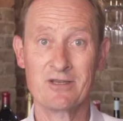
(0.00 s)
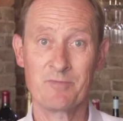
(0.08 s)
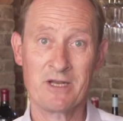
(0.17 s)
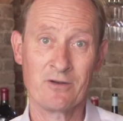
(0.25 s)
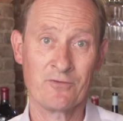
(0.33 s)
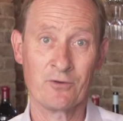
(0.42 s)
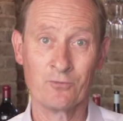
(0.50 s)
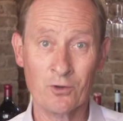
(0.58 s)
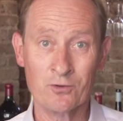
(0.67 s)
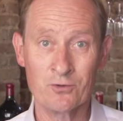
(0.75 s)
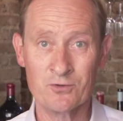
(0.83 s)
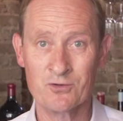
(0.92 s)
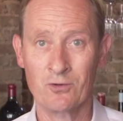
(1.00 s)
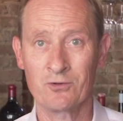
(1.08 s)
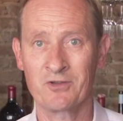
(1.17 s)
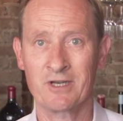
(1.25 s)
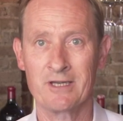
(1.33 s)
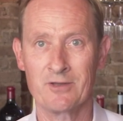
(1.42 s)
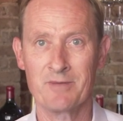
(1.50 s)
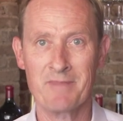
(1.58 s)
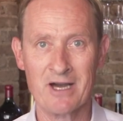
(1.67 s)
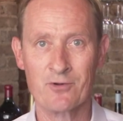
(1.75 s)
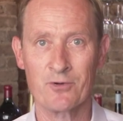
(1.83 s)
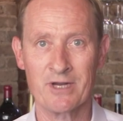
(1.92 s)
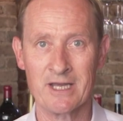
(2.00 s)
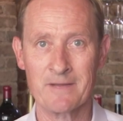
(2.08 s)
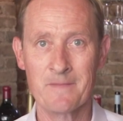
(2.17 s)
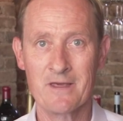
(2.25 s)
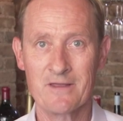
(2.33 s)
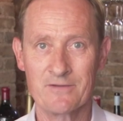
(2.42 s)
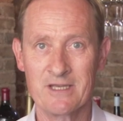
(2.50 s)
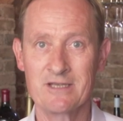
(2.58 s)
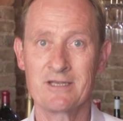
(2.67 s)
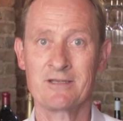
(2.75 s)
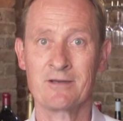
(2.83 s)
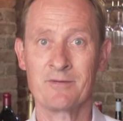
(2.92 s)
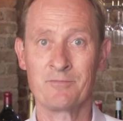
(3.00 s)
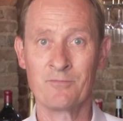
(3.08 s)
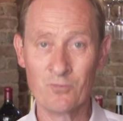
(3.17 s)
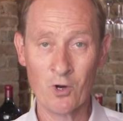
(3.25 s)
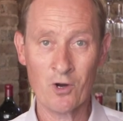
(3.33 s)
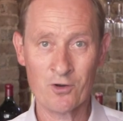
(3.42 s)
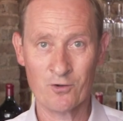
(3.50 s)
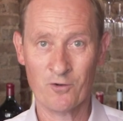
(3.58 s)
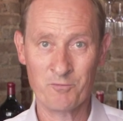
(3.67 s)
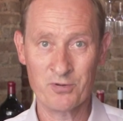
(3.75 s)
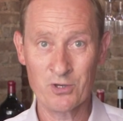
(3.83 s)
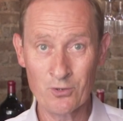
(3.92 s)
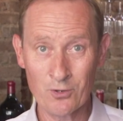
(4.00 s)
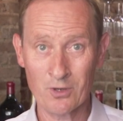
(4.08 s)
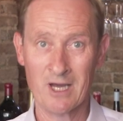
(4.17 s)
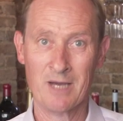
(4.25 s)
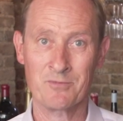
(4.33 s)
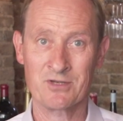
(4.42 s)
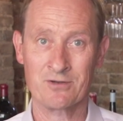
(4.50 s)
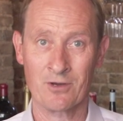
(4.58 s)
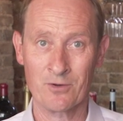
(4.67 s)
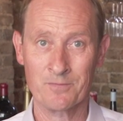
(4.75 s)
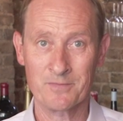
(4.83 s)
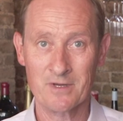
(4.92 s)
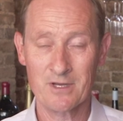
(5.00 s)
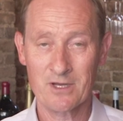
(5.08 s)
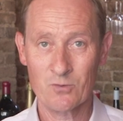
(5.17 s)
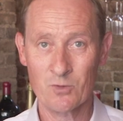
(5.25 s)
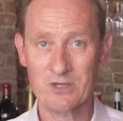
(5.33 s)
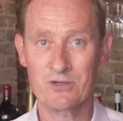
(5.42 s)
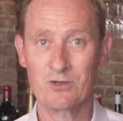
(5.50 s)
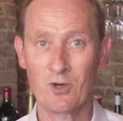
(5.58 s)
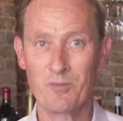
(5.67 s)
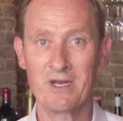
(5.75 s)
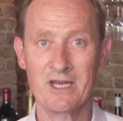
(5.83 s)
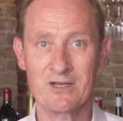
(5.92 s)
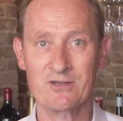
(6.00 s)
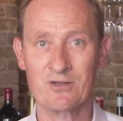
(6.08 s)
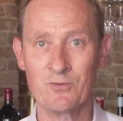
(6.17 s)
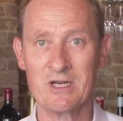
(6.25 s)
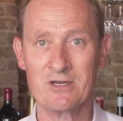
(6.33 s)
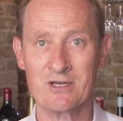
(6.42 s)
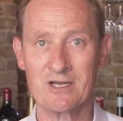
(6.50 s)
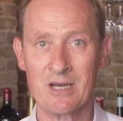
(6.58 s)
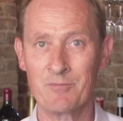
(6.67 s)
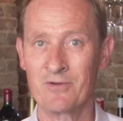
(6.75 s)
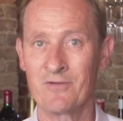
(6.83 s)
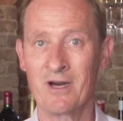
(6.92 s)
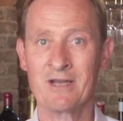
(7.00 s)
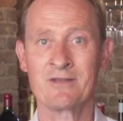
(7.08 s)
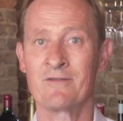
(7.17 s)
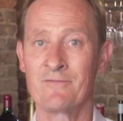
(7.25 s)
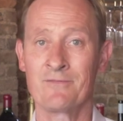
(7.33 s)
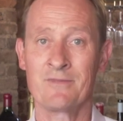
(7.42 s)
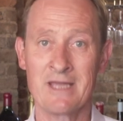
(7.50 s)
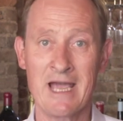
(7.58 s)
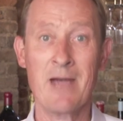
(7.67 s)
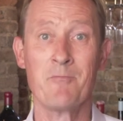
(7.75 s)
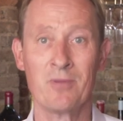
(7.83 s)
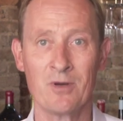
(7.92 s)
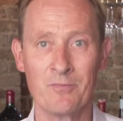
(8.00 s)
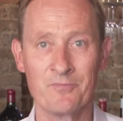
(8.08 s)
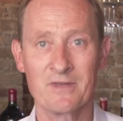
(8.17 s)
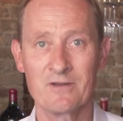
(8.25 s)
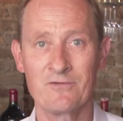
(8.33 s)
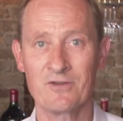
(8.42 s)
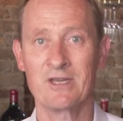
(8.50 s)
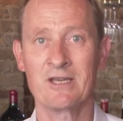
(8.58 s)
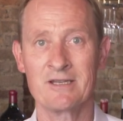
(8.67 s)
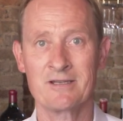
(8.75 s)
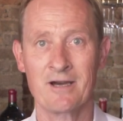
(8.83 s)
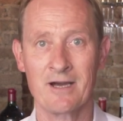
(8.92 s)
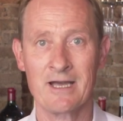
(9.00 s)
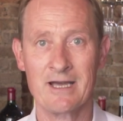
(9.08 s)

a bit of the Roc du Solutré in the Mâconnais, this is a rock of pure limestone which dominates the region and provides the emblem for the entire